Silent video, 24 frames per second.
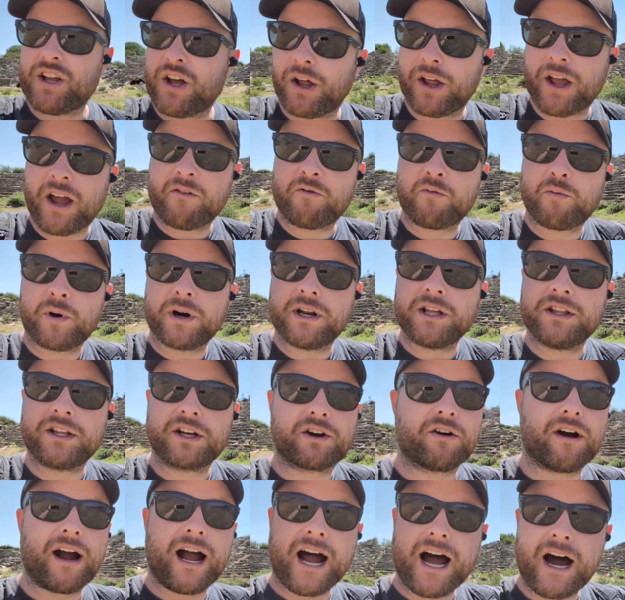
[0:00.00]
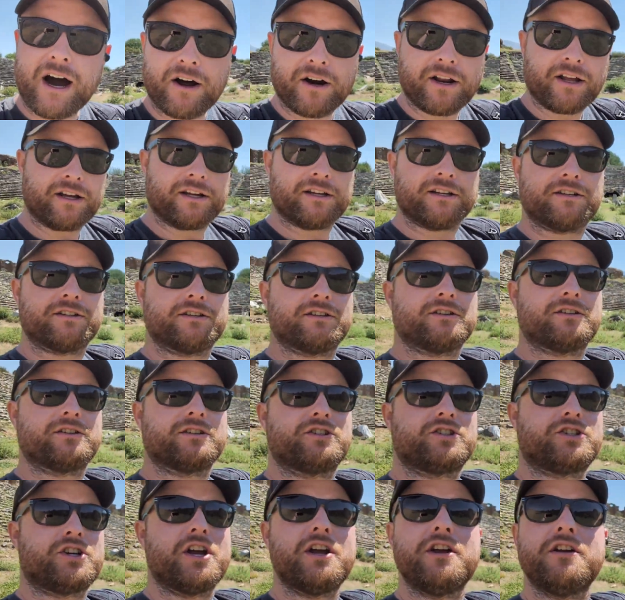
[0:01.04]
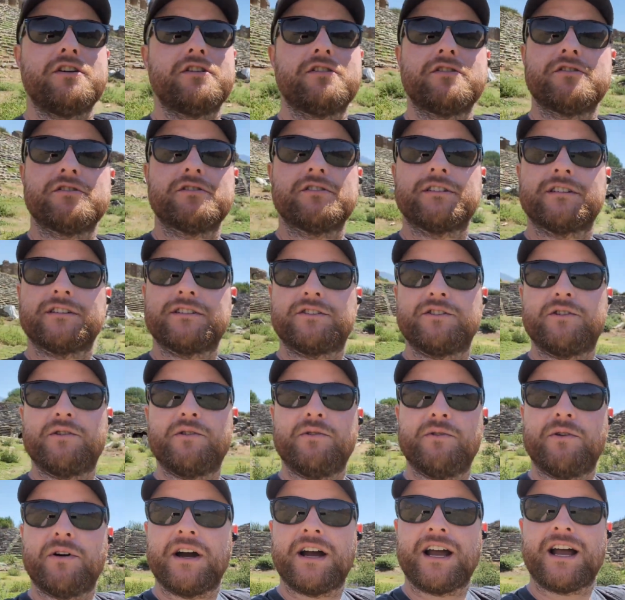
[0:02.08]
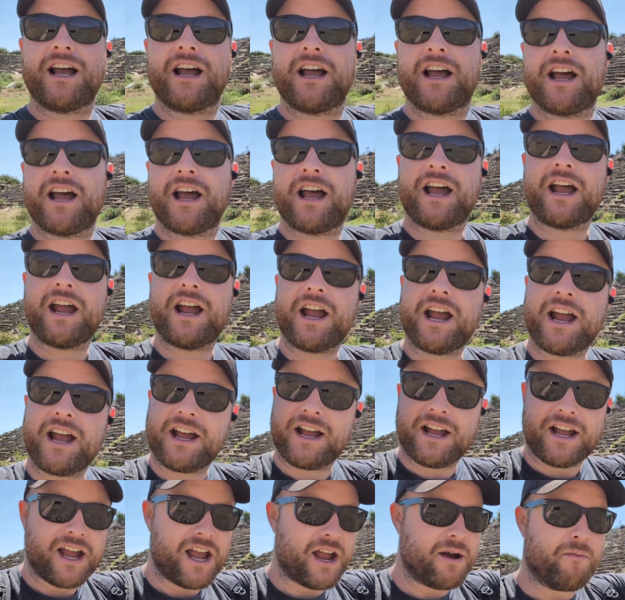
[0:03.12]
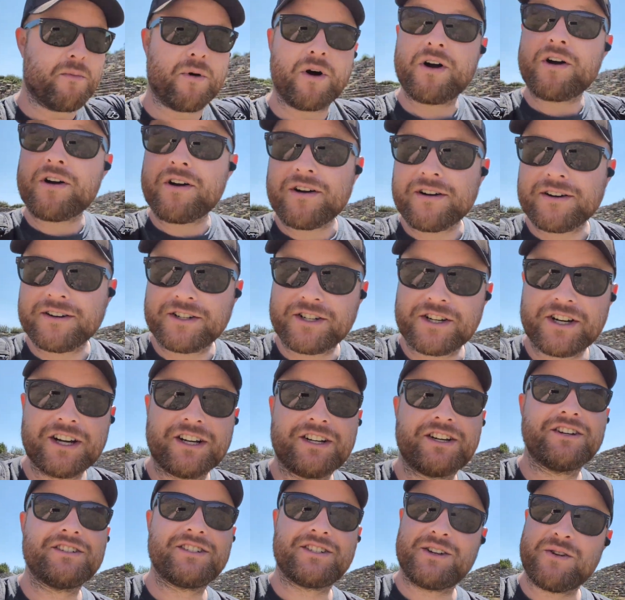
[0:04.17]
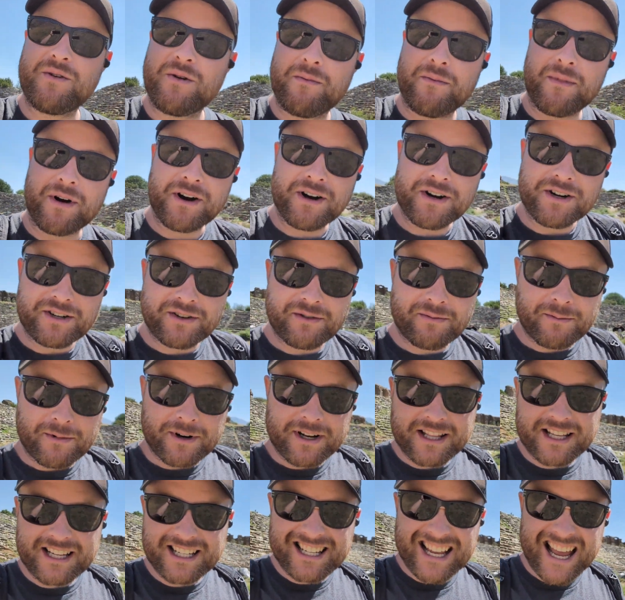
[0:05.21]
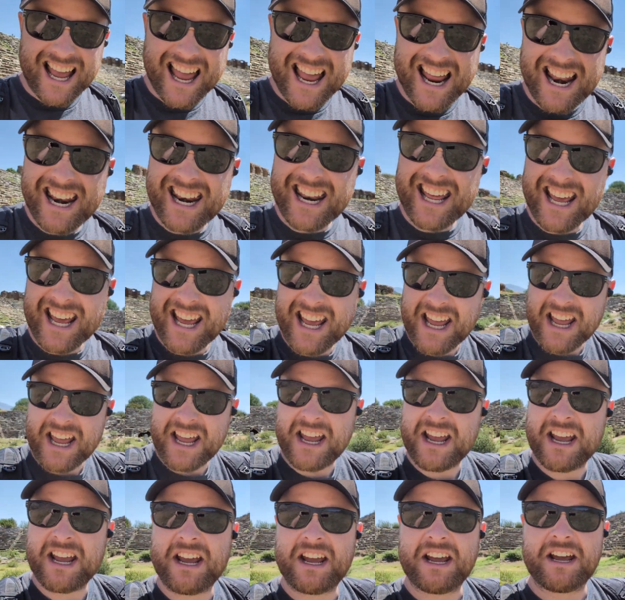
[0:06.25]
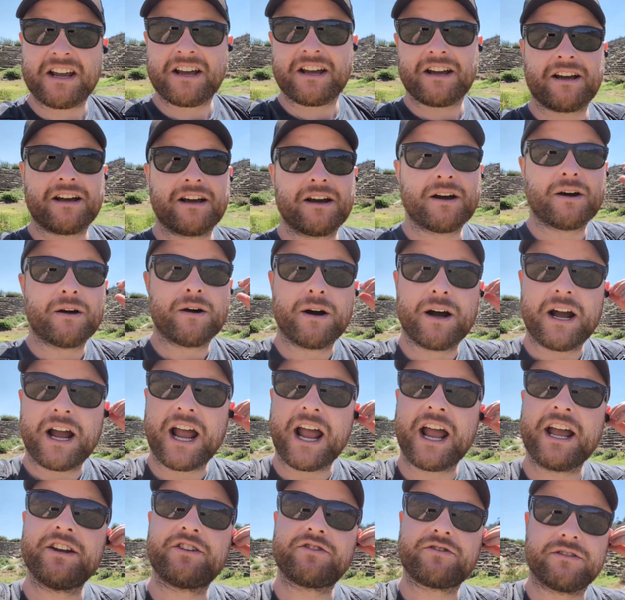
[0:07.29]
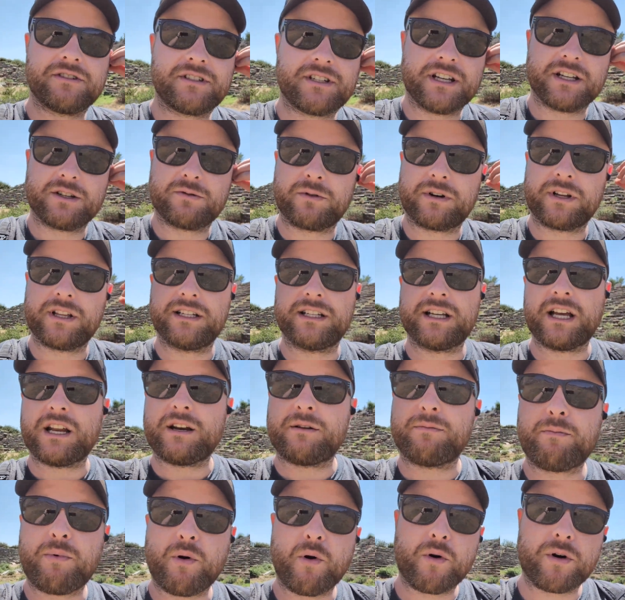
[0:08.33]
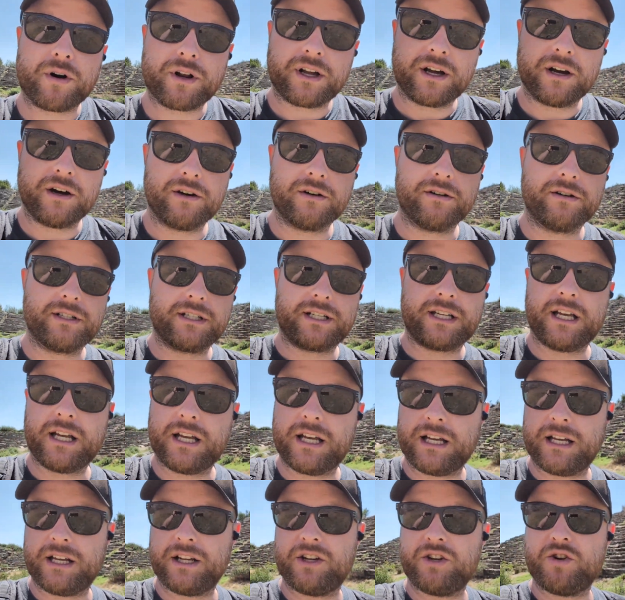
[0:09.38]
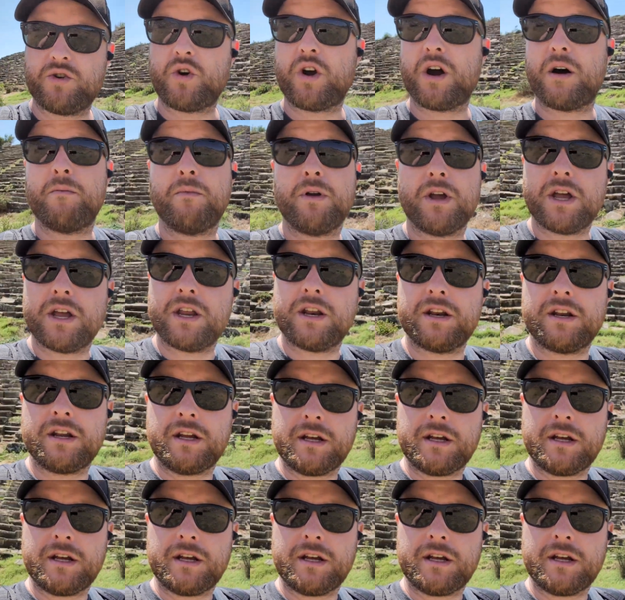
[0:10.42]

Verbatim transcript: Everybody in the crowd cheers as you emerge. Cheers as you emerge from one of these end entrances, one of these end porticos. You come in.